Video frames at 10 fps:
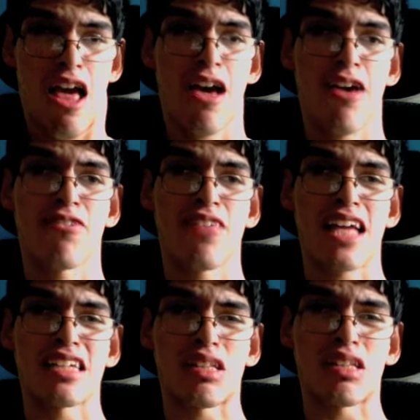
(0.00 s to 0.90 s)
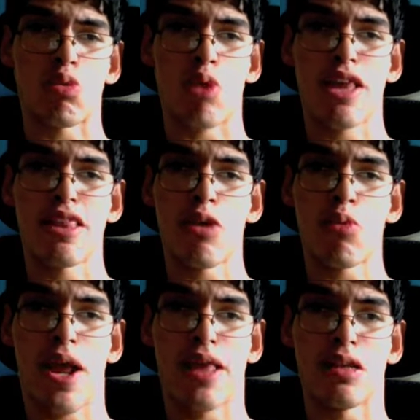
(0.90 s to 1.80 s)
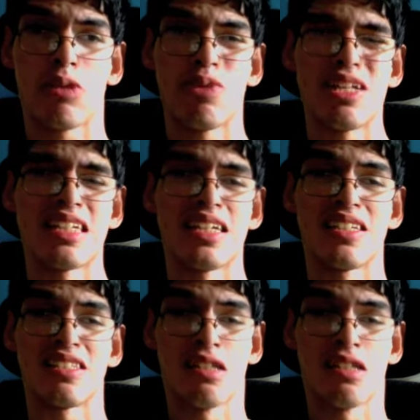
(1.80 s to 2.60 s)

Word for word: if that's the way they ran their business.